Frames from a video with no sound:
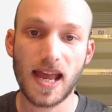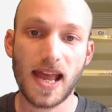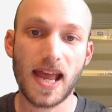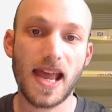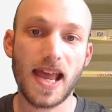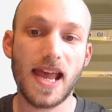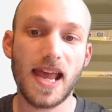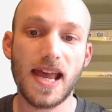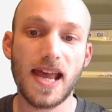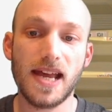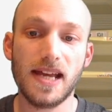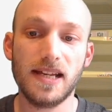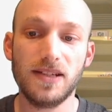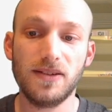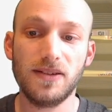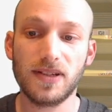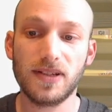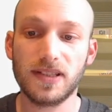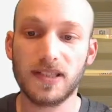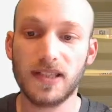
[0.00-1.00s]

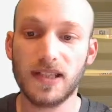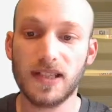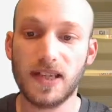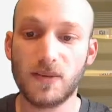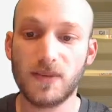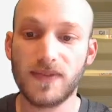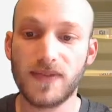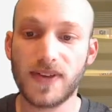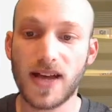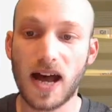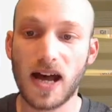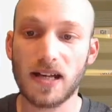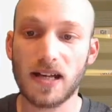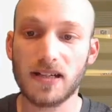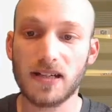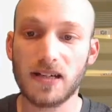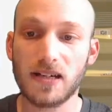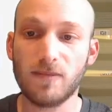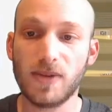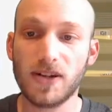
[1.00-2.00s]
And you can see that we've
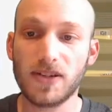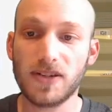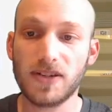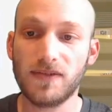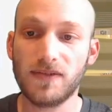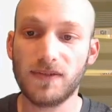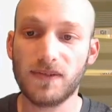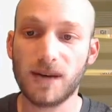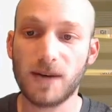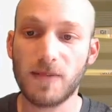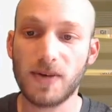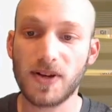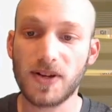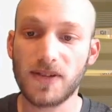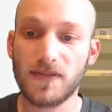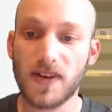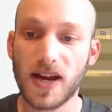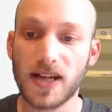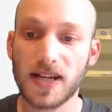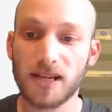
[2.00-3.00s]
got a bunch of
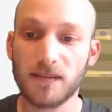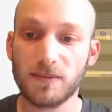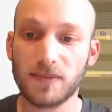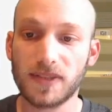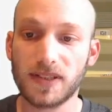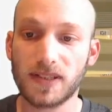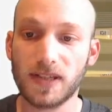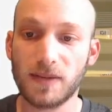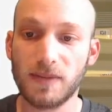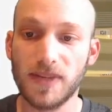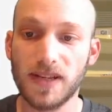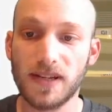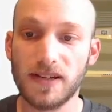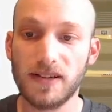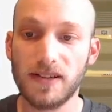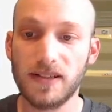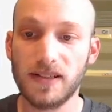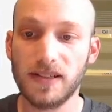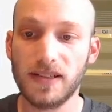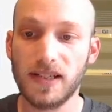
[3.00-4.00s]
items
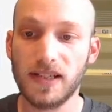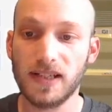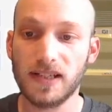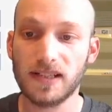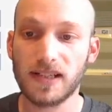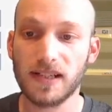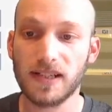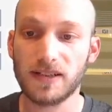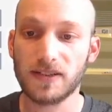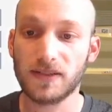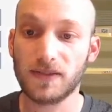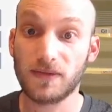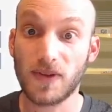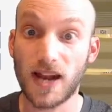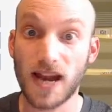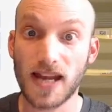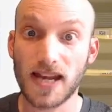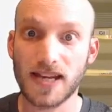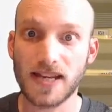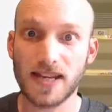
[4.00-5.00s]
appear, tons of
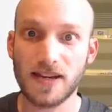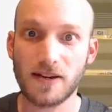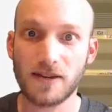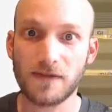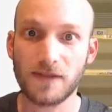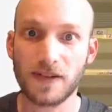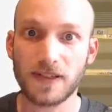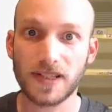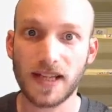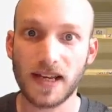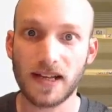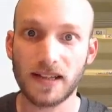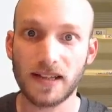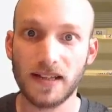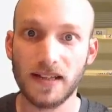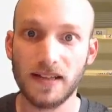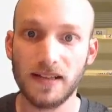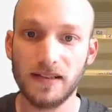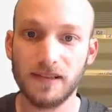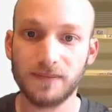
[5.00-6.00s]
riot gear for sale
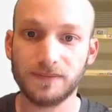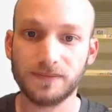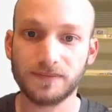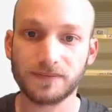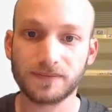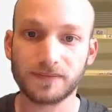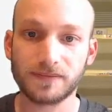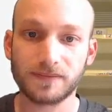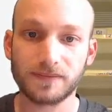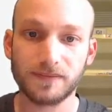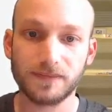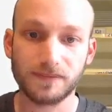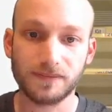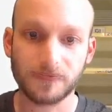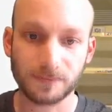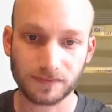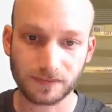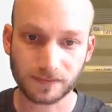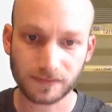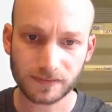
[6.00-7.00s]
here.
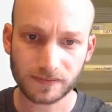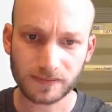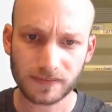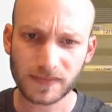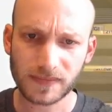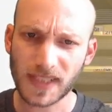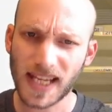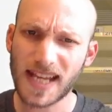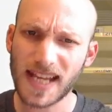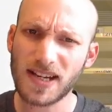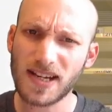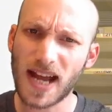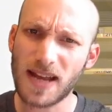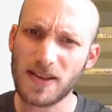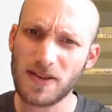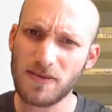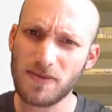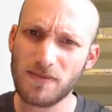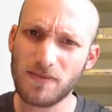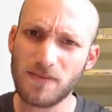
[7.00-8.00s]
And
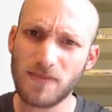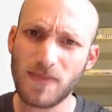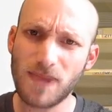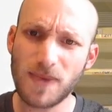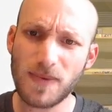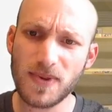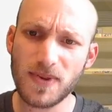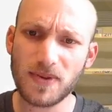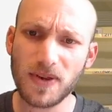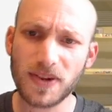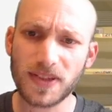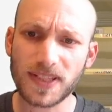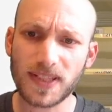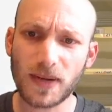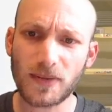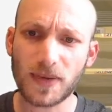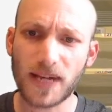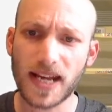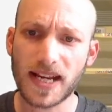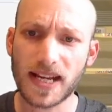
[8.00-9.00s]
maybe you noticed
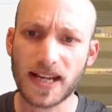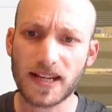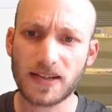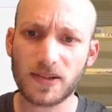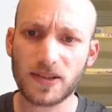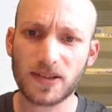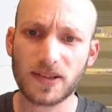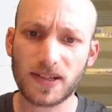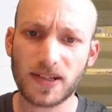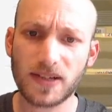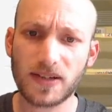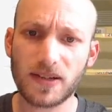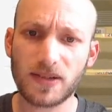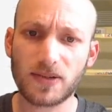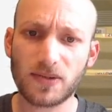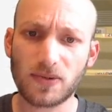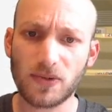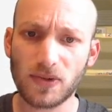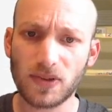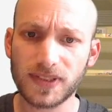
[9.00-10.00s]
that when I
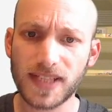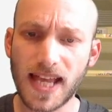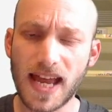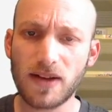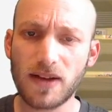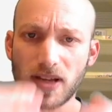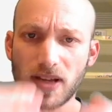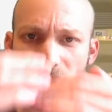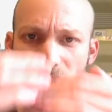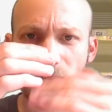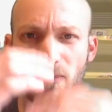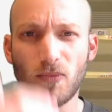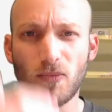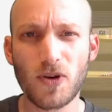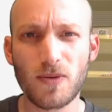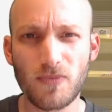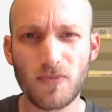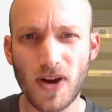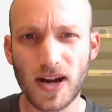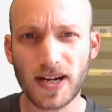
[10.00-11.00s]
scrolled down,
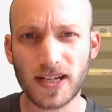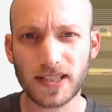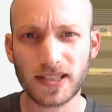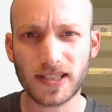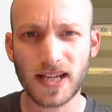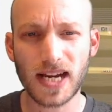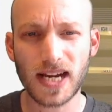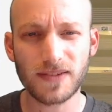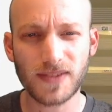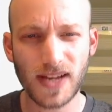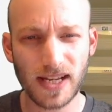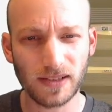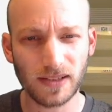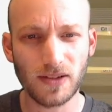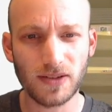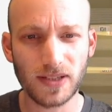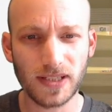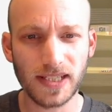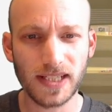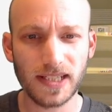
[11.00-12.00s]
more products kind of got
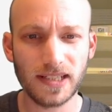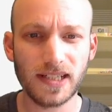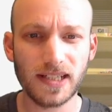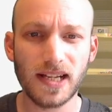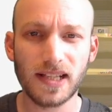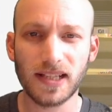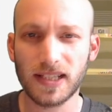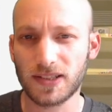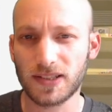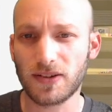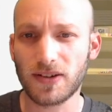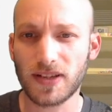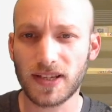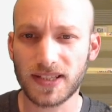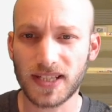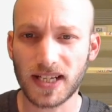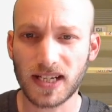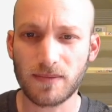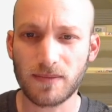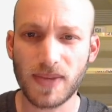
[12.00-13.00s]
loaded in. Let's go to the
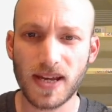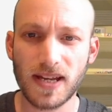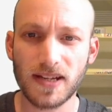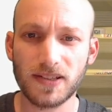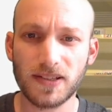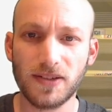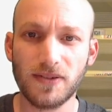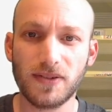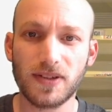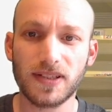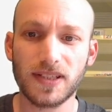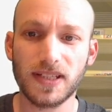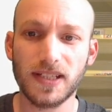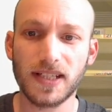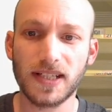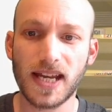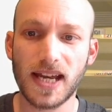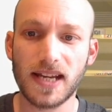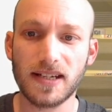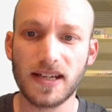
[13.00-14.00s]
second page so you can see
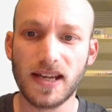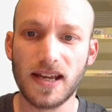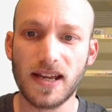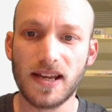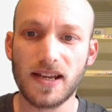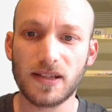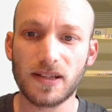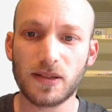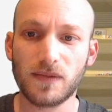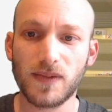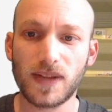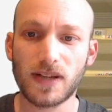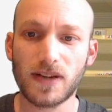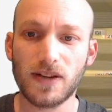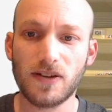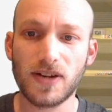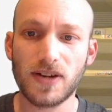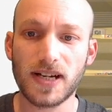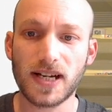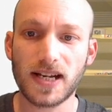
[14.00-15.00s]
it again. So if I
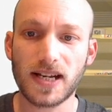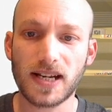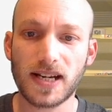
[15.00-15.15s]
go and I